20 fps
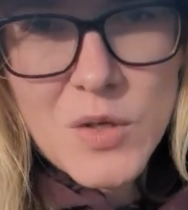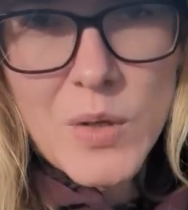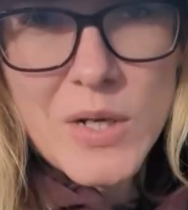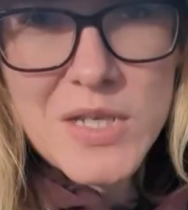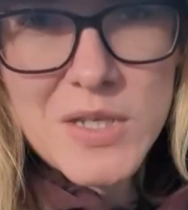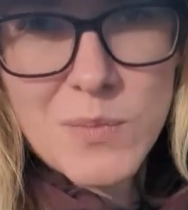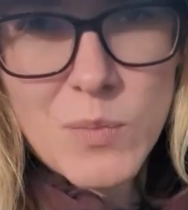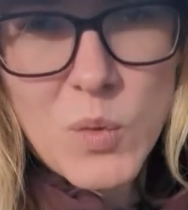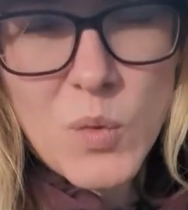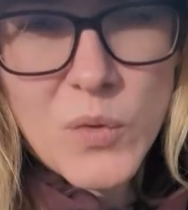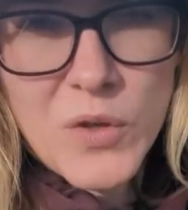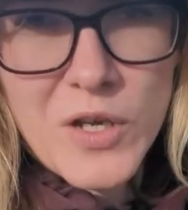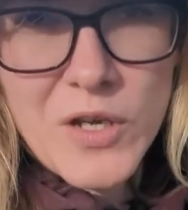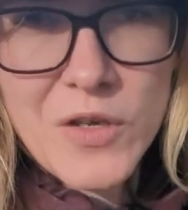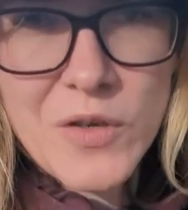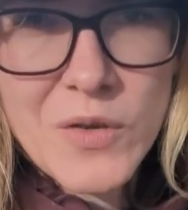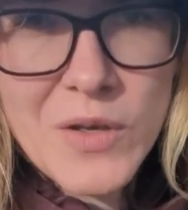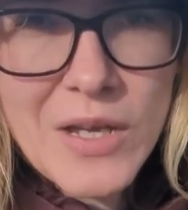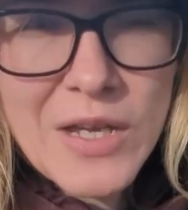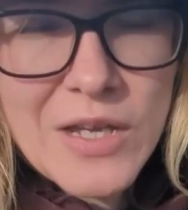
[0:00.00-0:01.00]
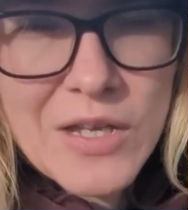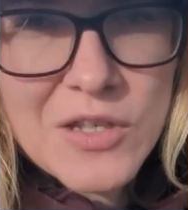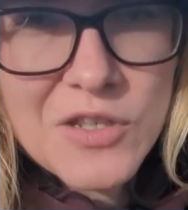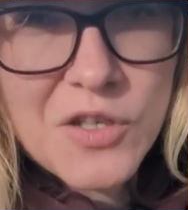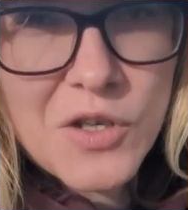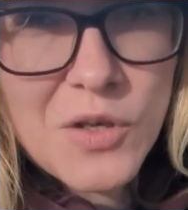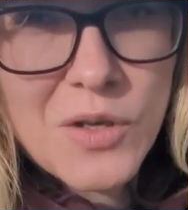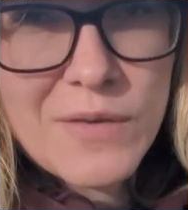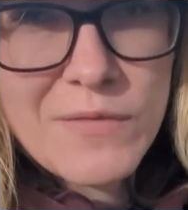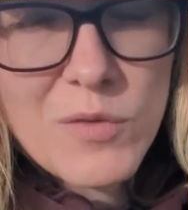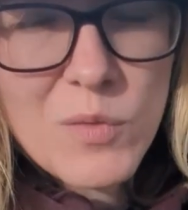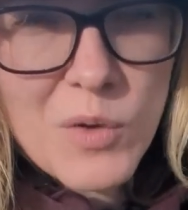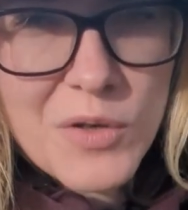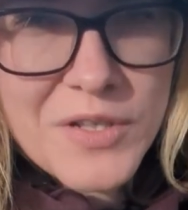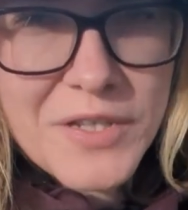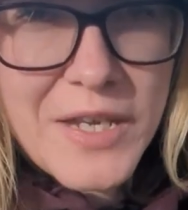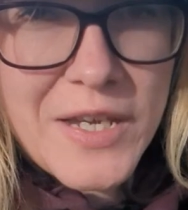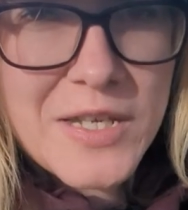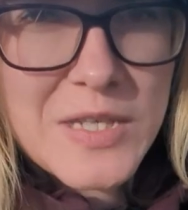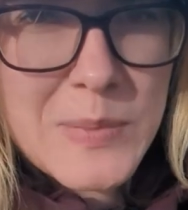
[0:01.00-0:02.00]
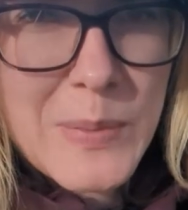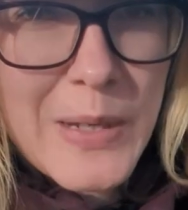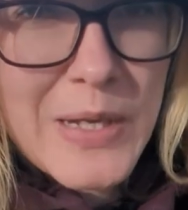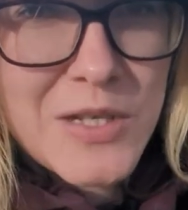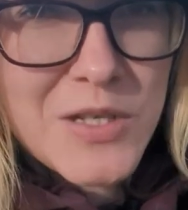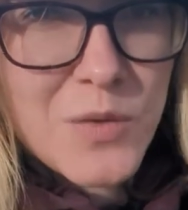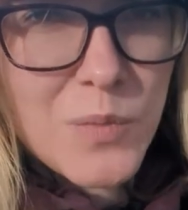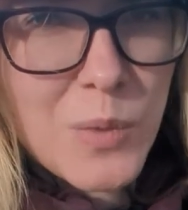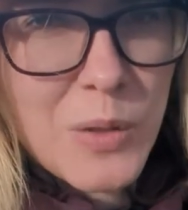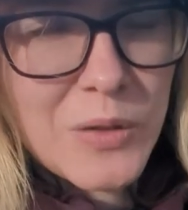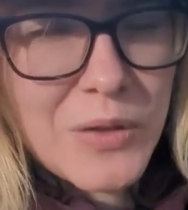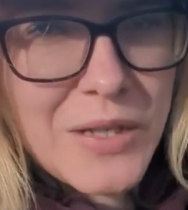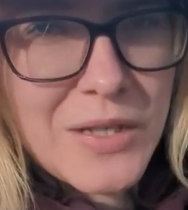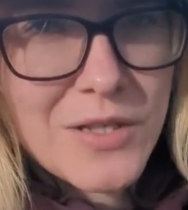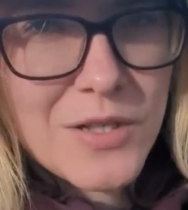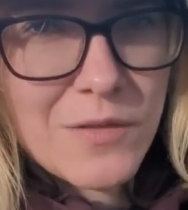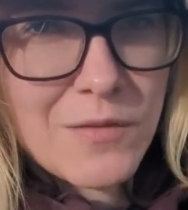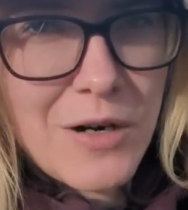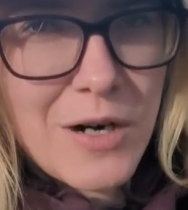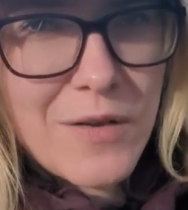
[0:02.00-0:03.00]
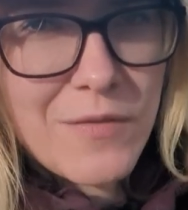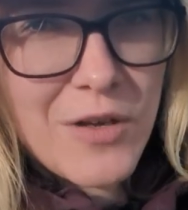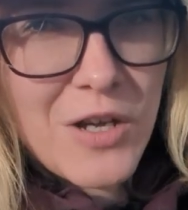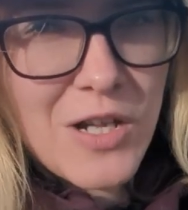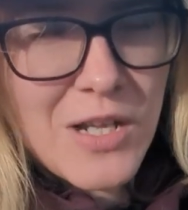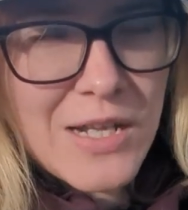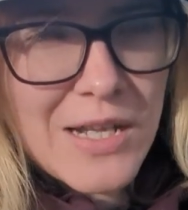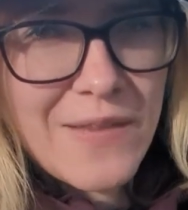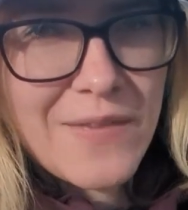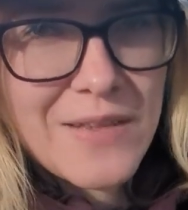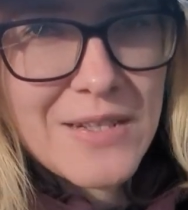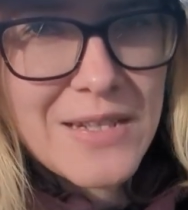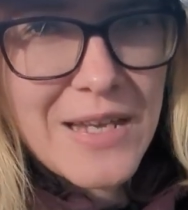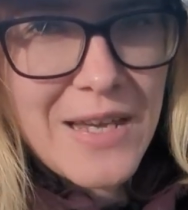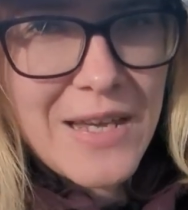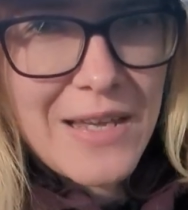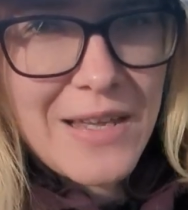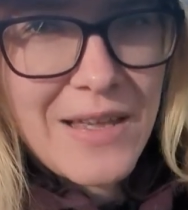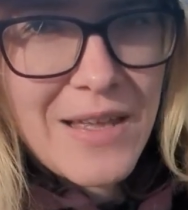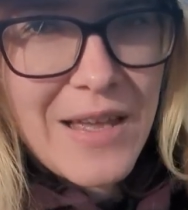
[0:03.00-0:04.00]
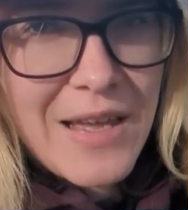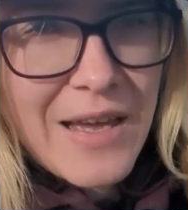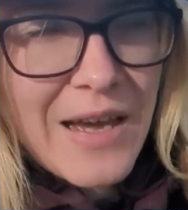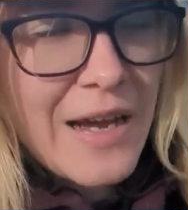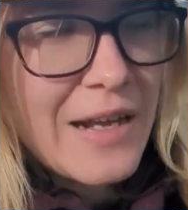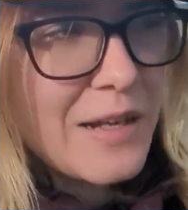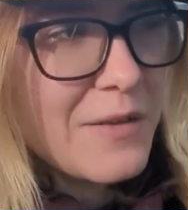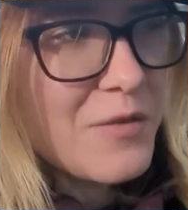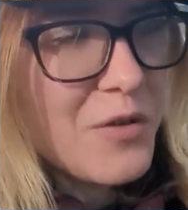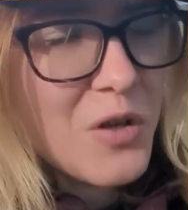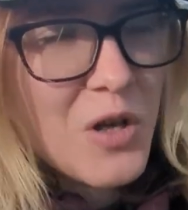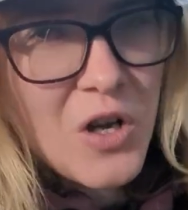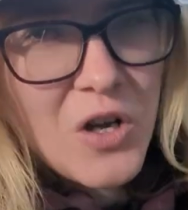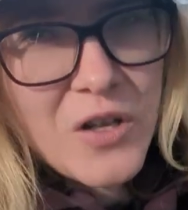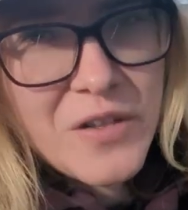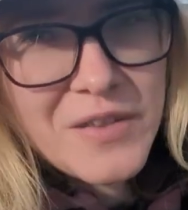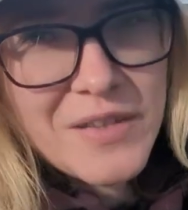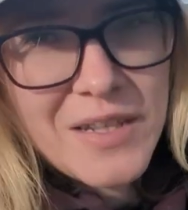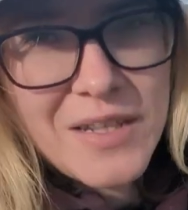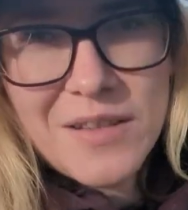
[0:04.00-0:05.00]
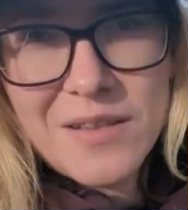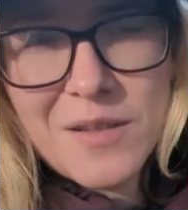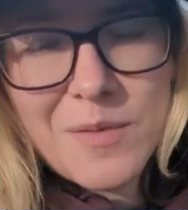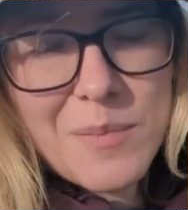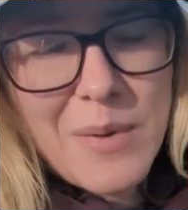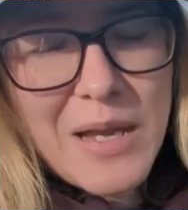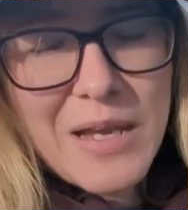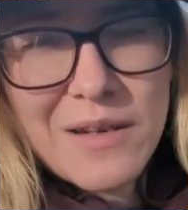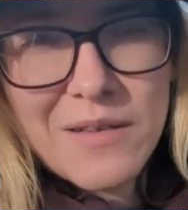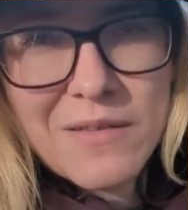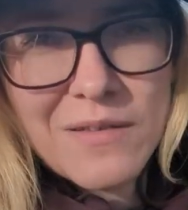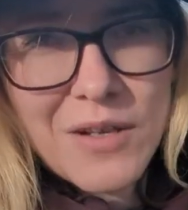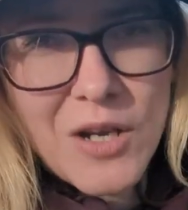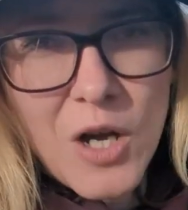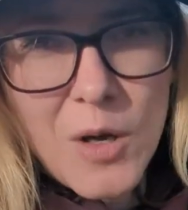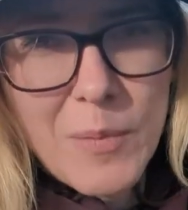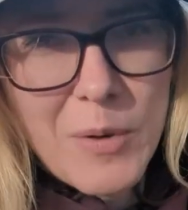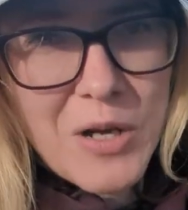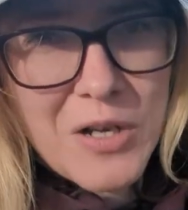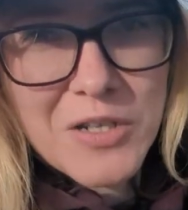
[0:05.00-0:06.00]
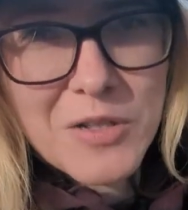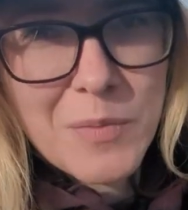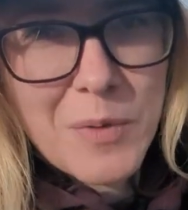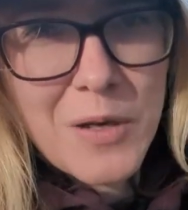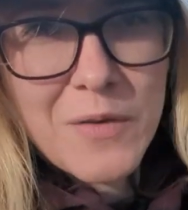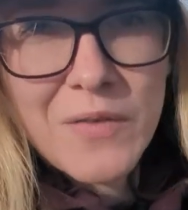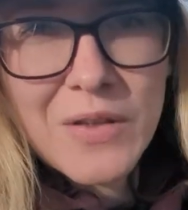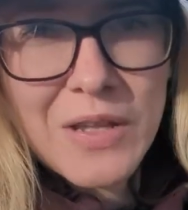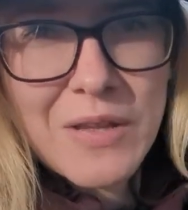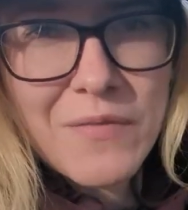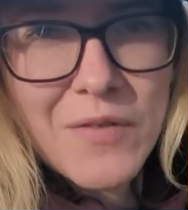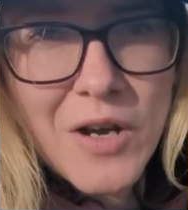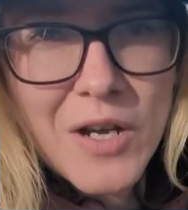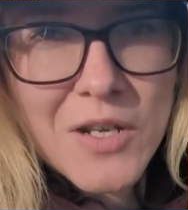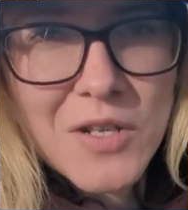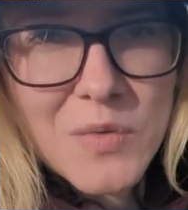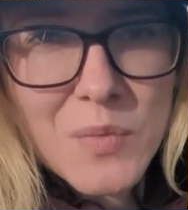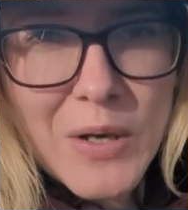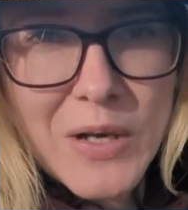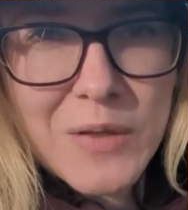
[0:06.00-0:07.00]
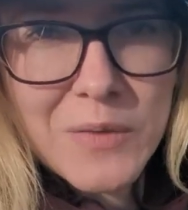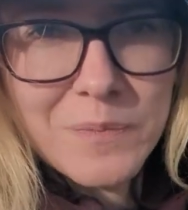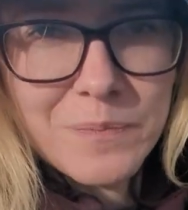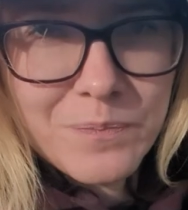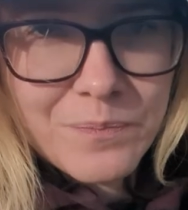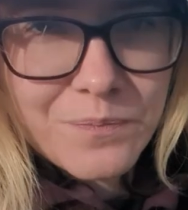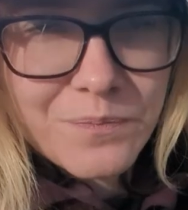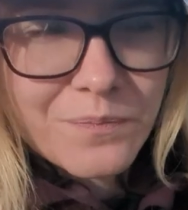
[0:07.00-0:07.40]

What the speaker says: it's quite small though, so if you want to get a space, you will need to arrive early in the day. And if you can't, then the main car parks are perfectly fine as well.